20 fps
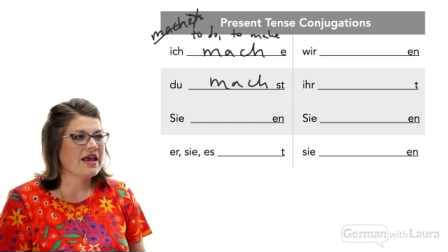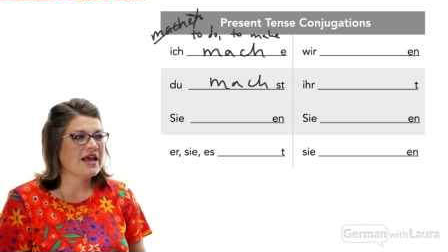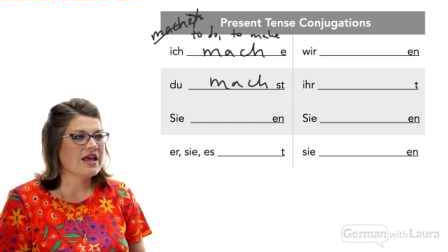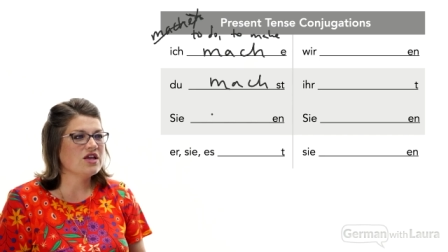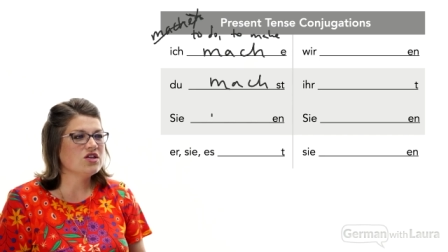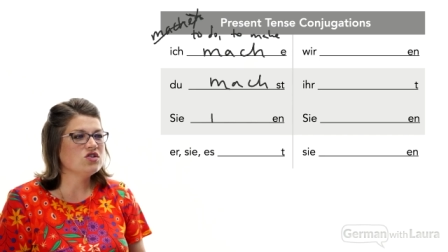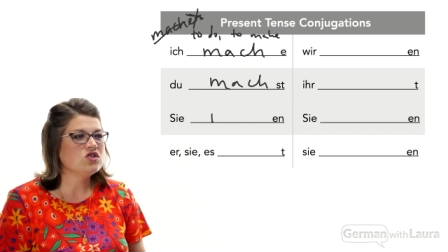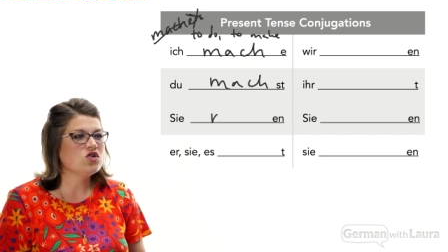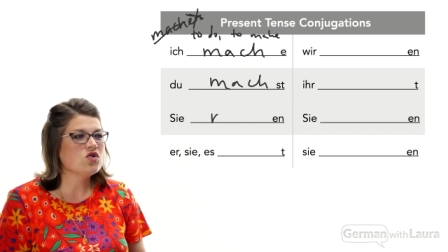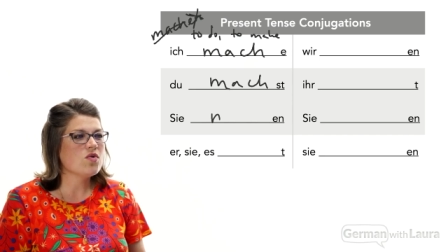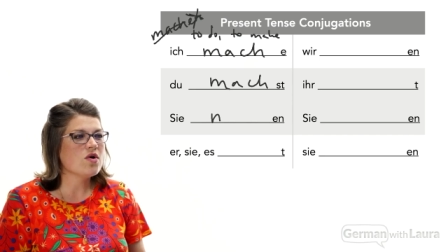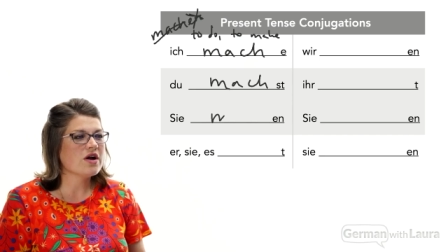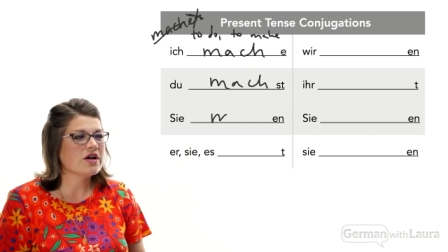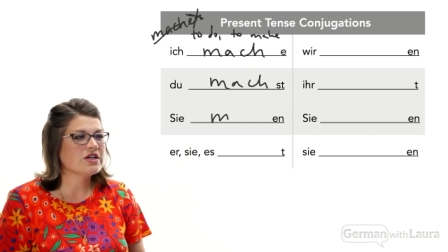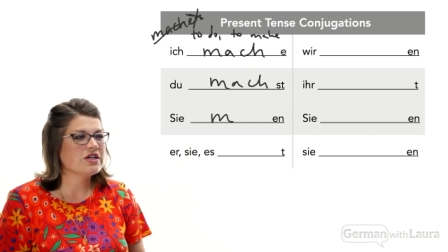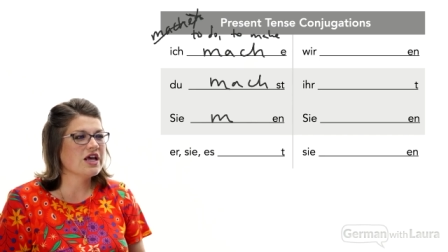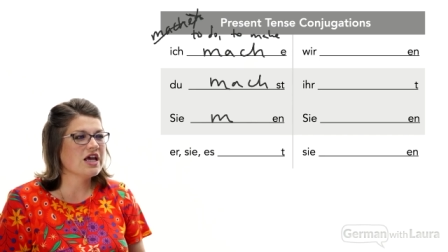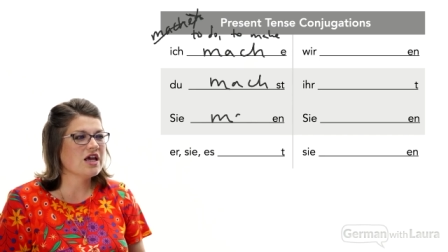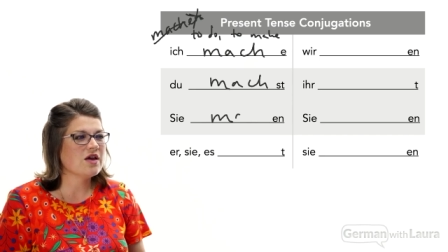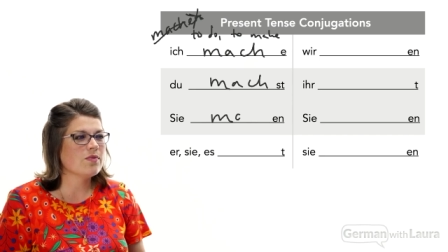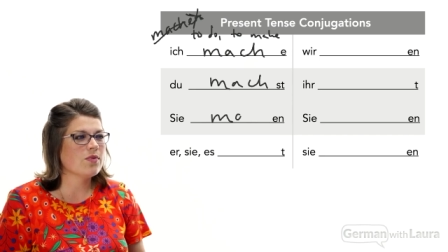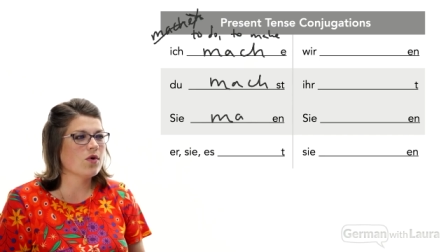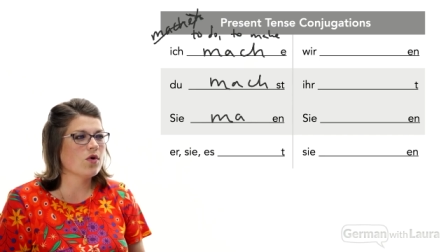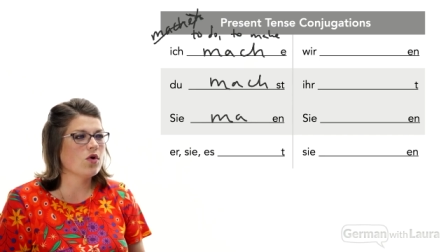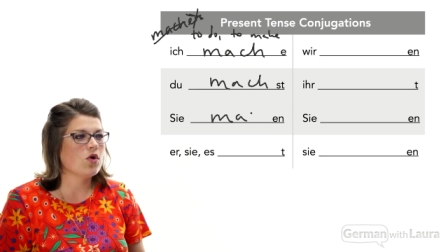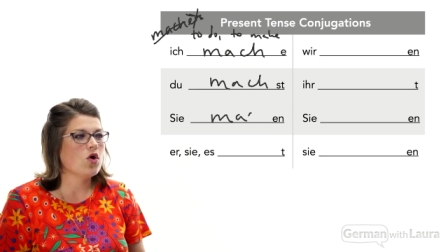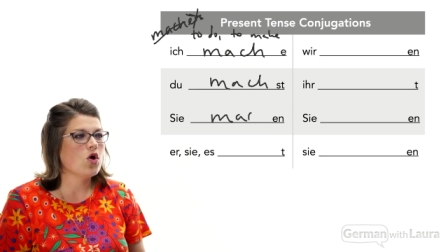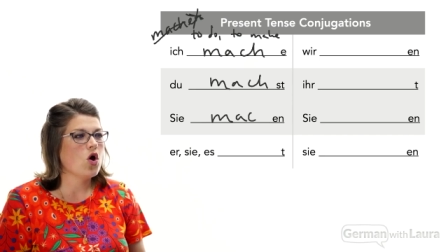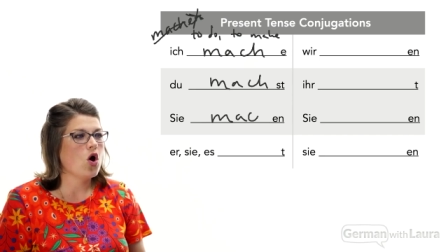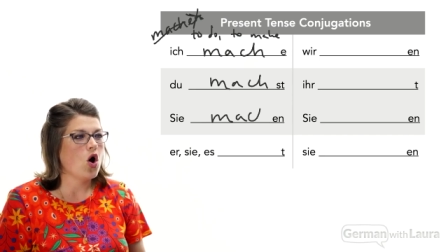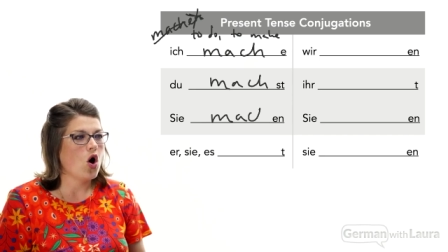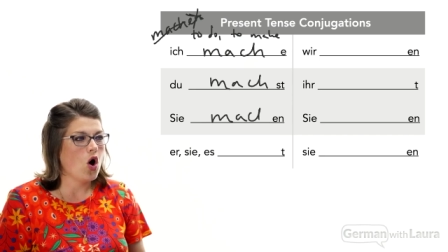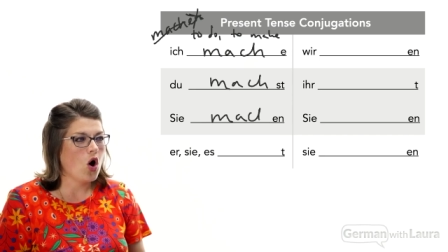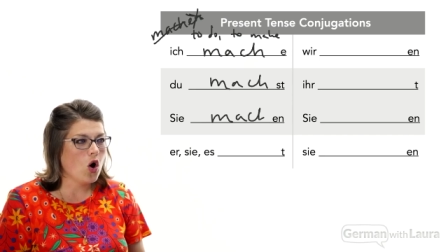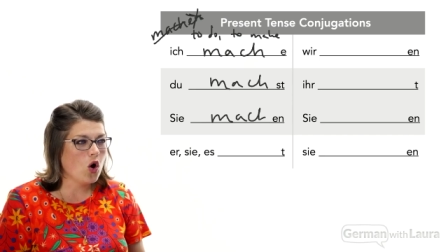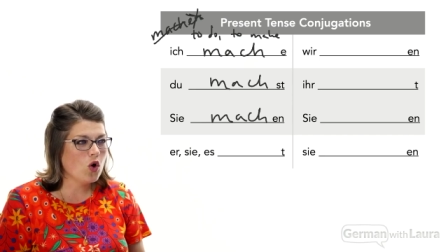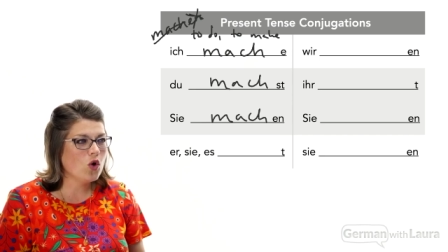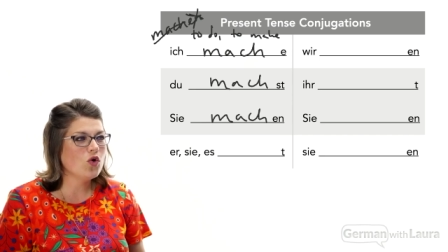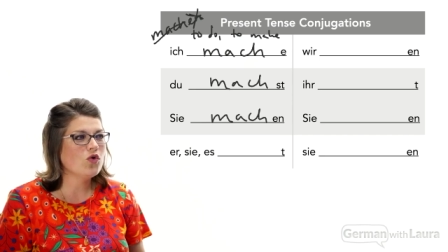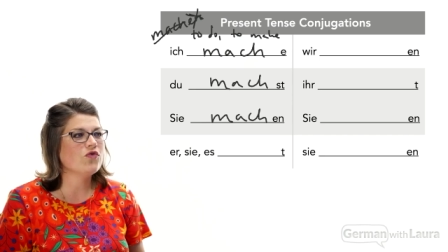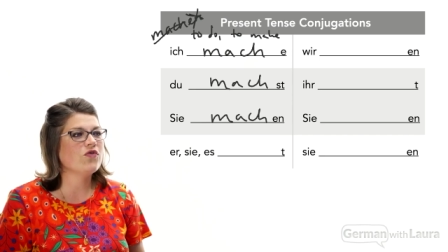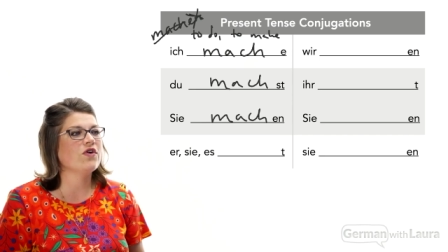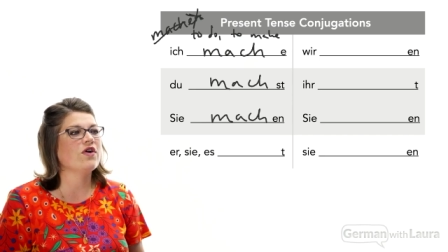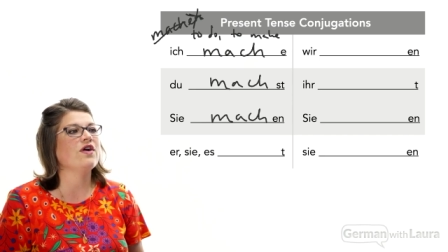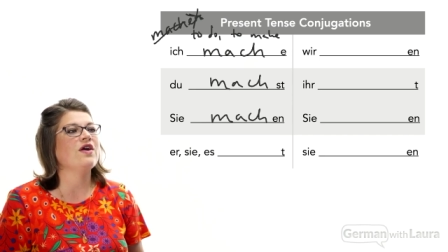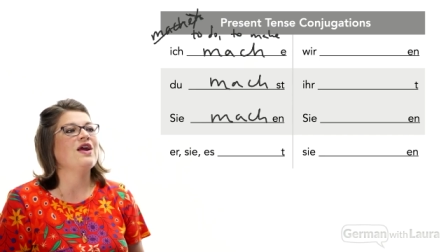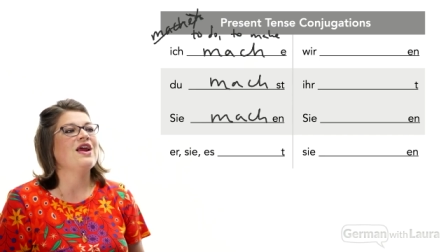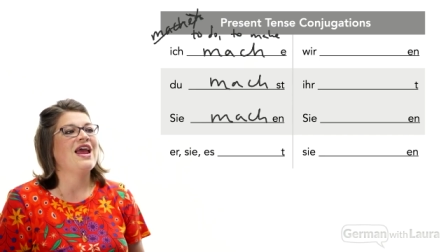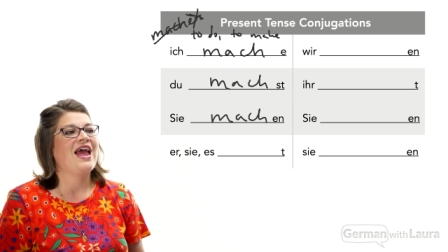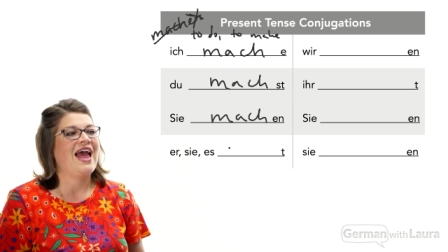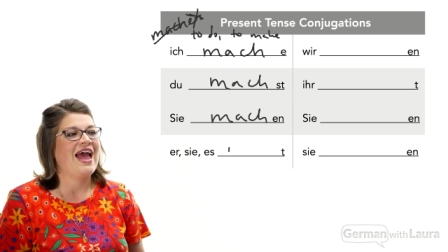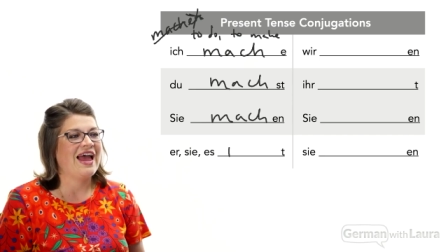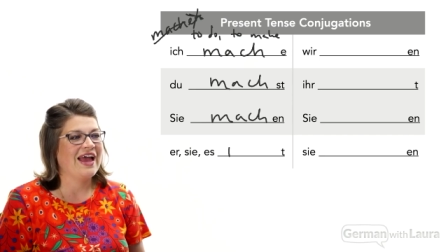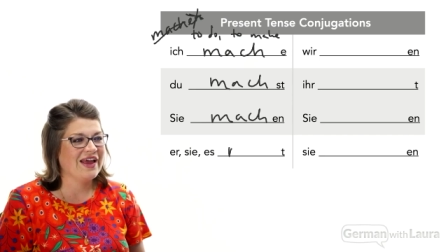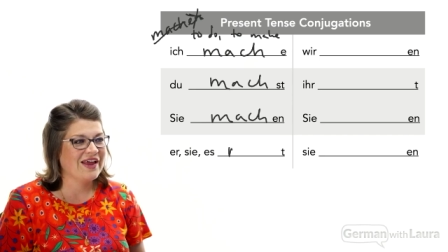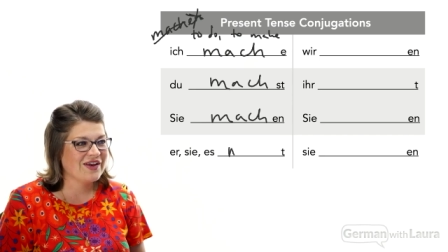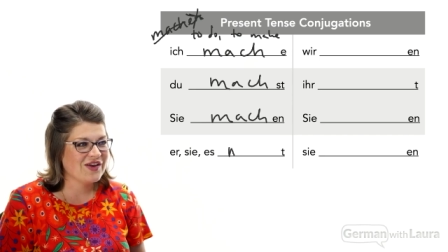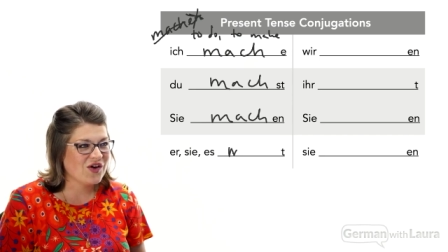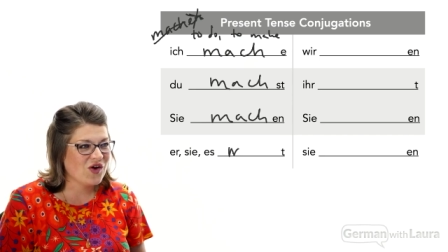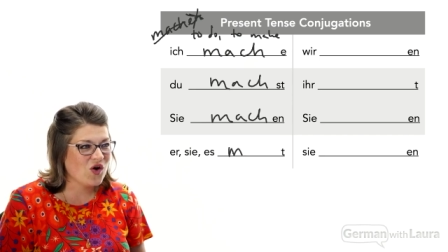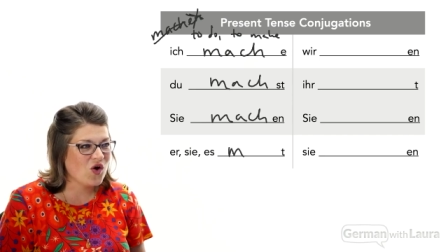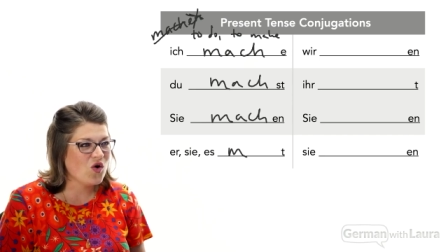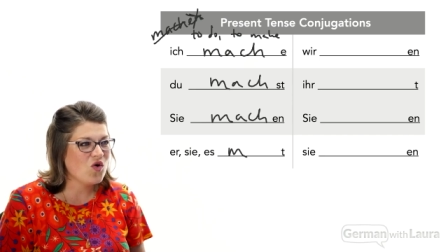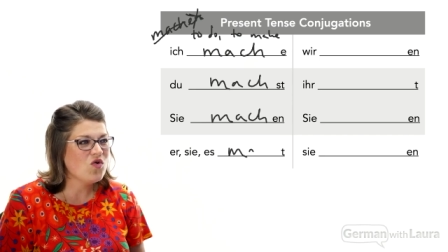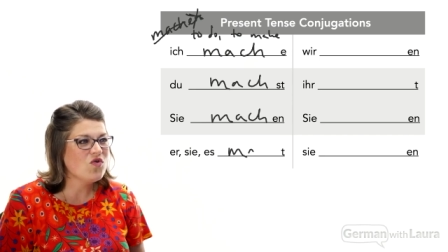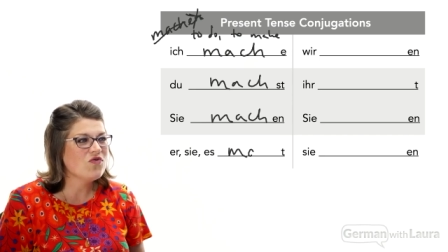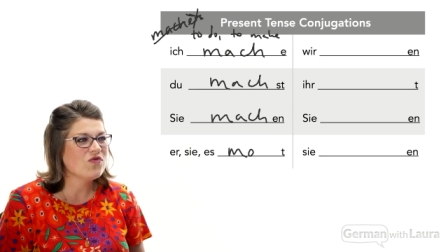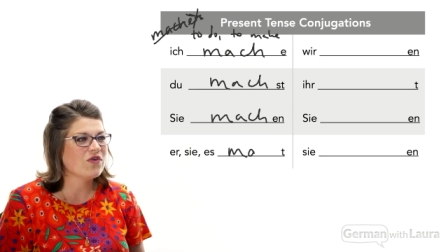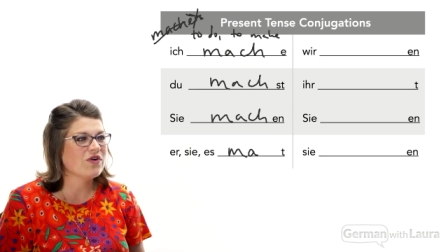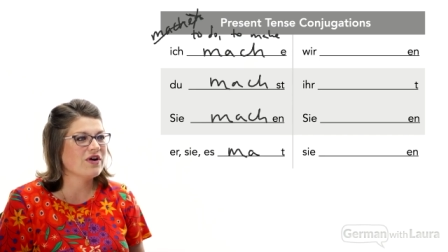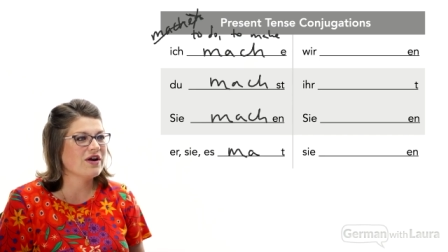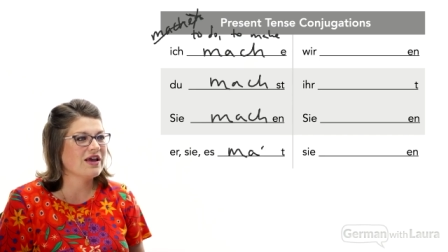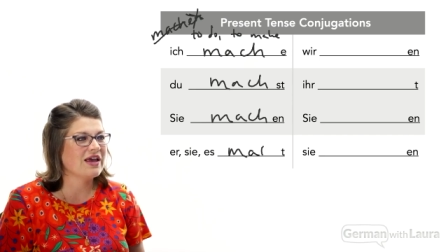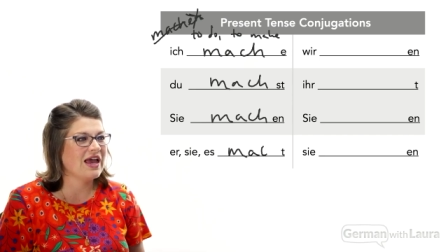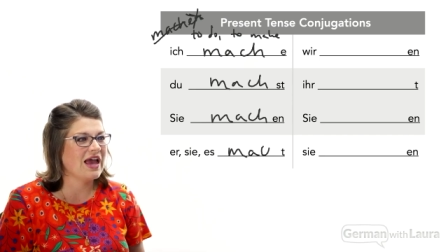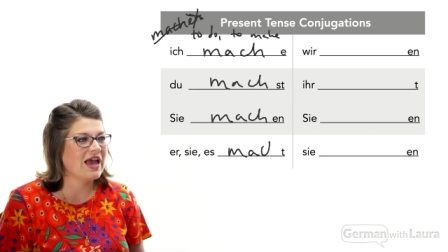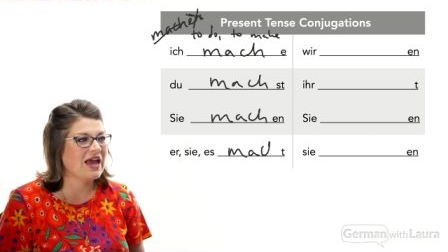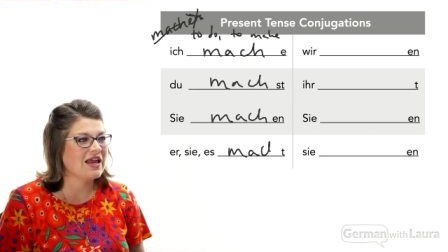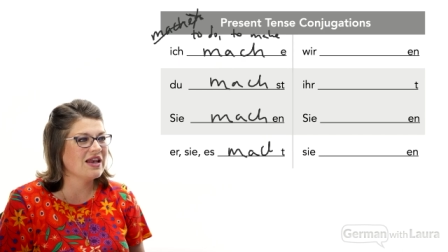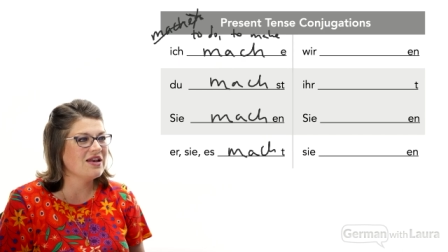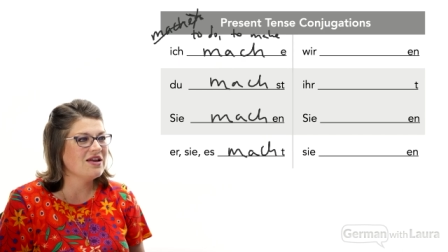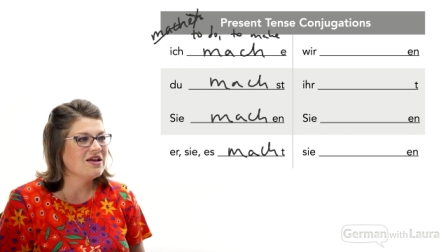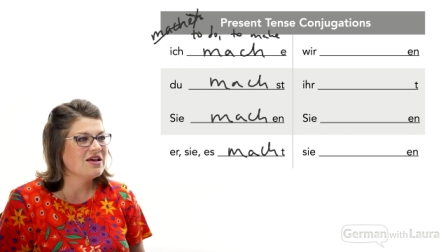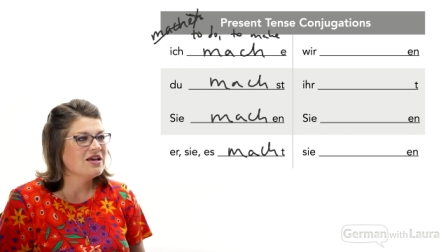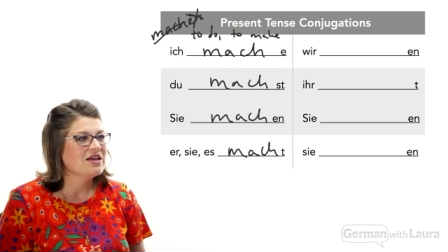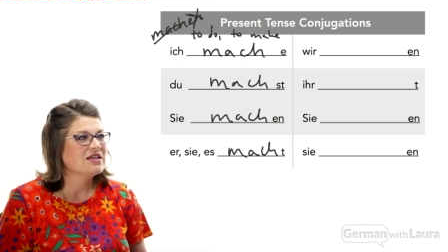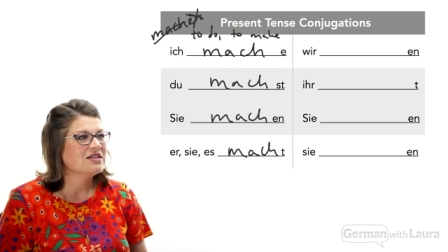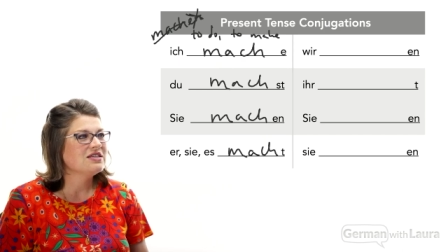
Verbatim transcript: into our table over and over again